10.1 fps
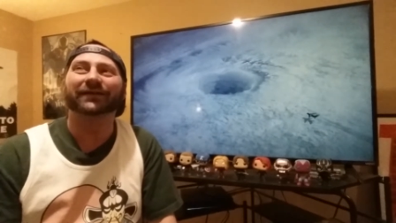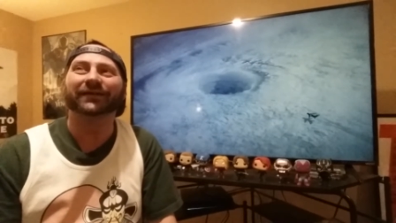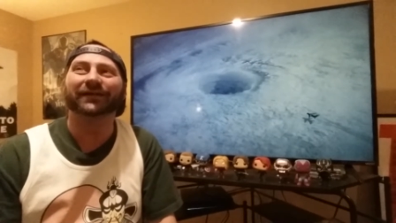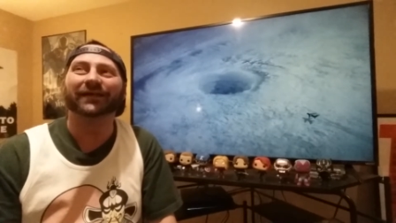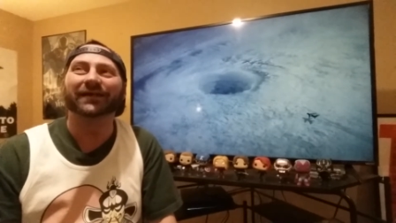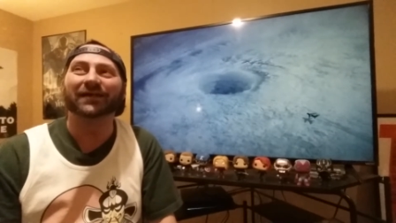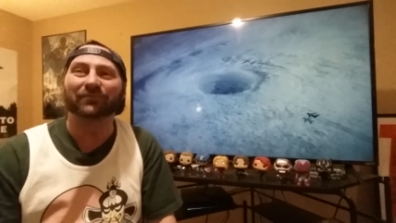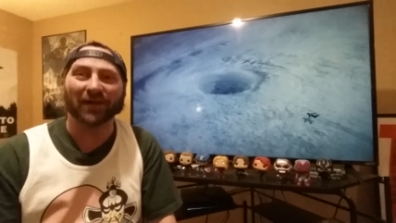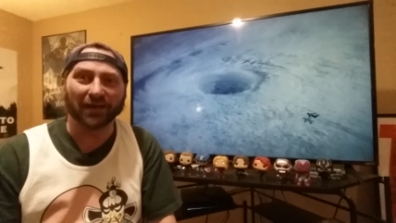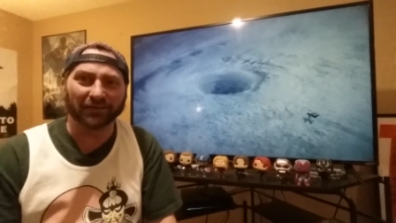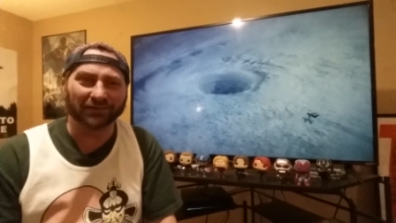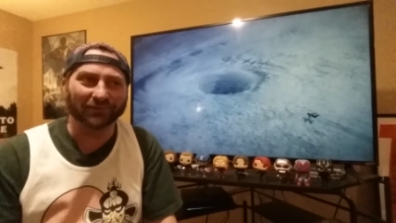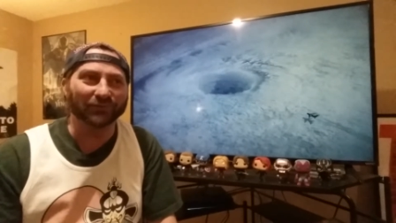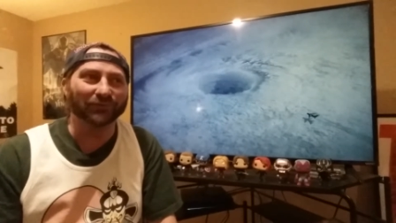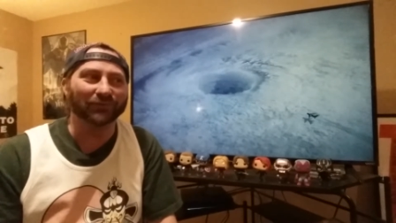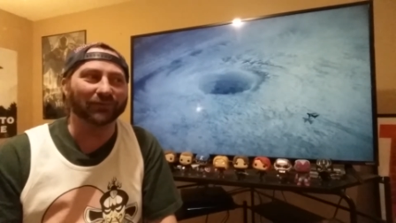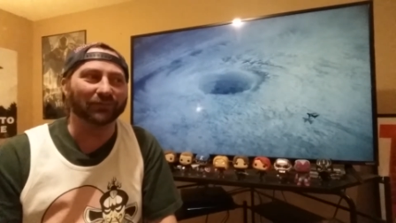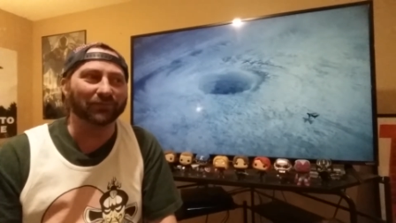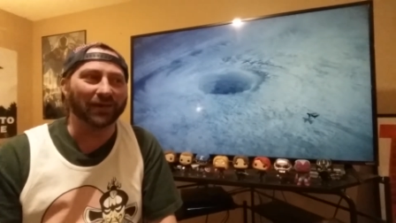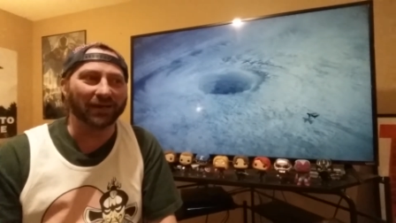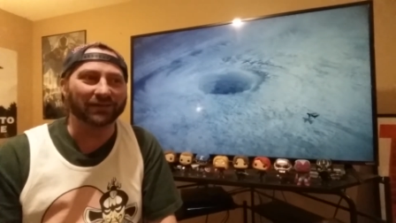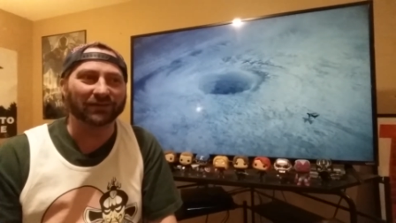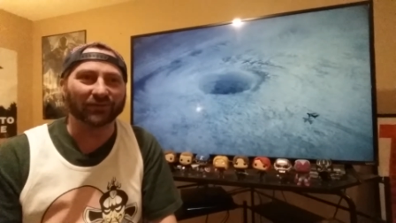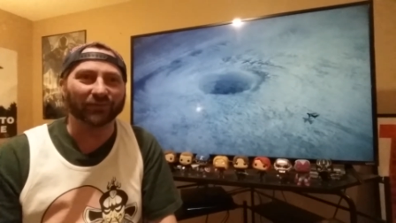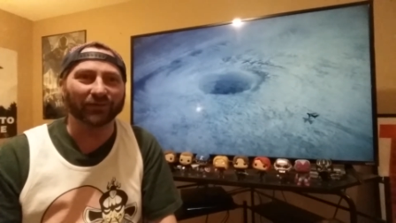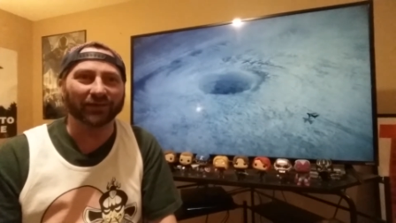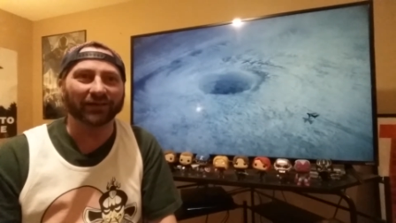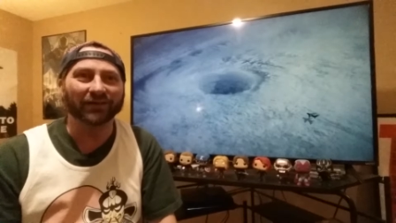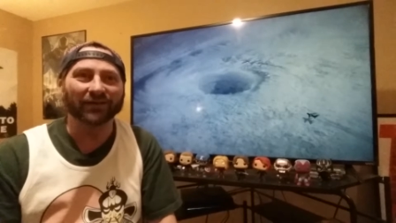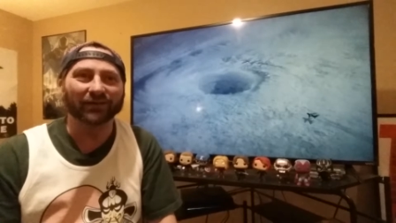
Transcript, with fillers: uh, they get back to the main story,